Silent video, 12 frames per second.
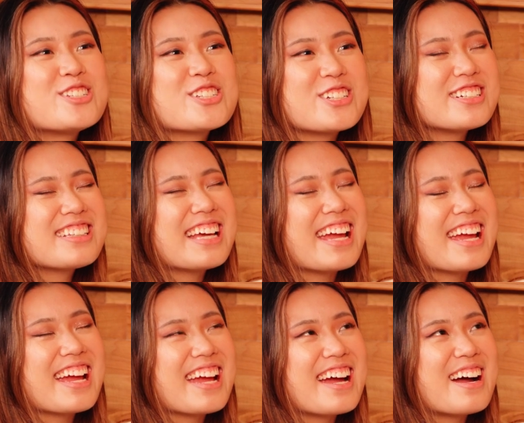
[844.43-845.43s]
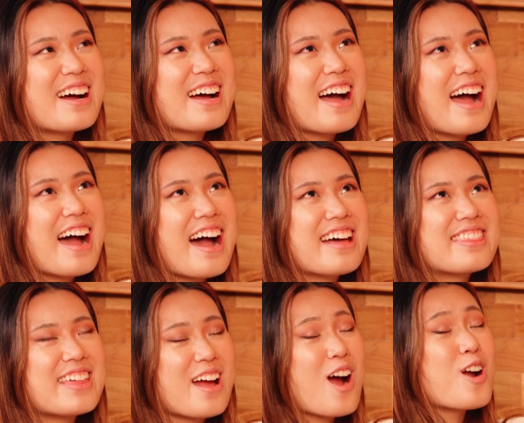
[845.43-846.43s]
sure like
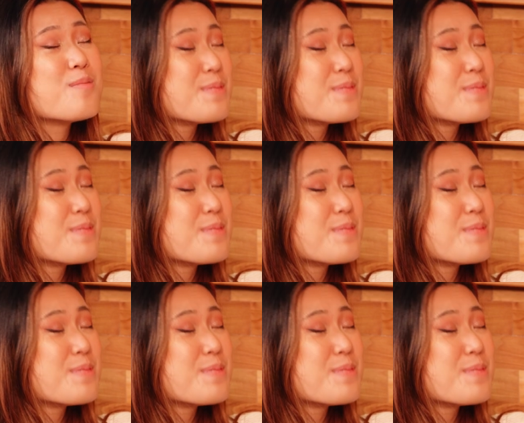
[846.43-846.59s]
there are